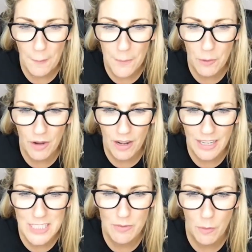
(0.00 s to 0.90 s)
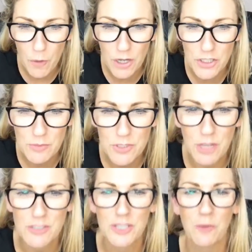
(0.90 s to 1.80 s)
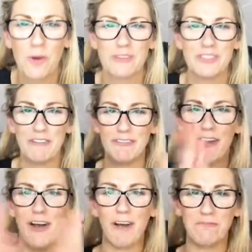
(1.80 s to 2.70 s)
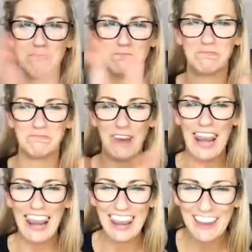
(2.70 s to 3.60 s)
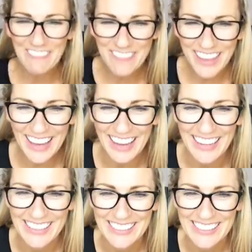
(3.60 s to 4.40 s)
I built clients. My workshop's going so well so far. Love that.